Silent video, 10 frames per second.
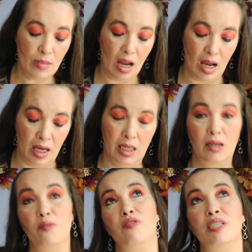
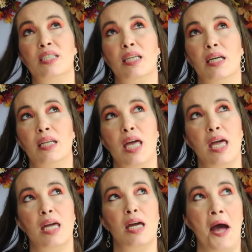I visited
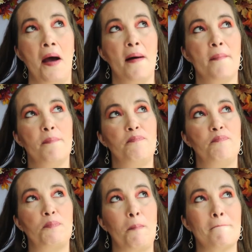a, I
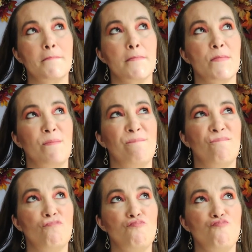
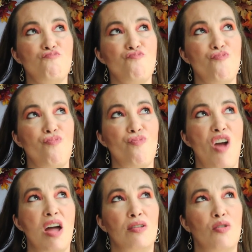don't
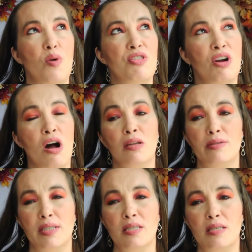know what they're called, it
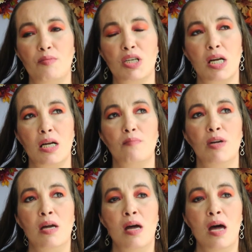was in the summertime,
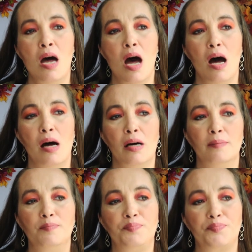
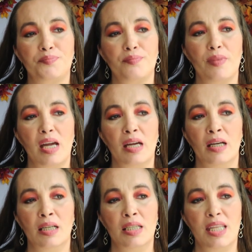
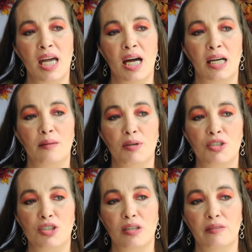and they had a
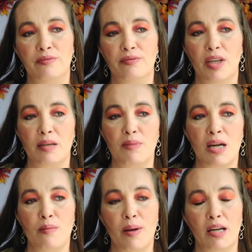bunch of, like,
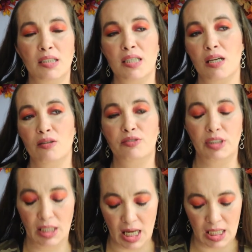makeup on sale for,
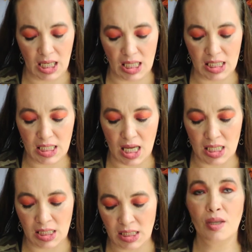like, 99
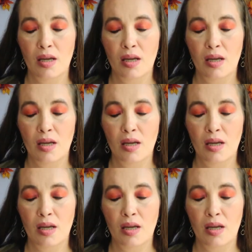cents.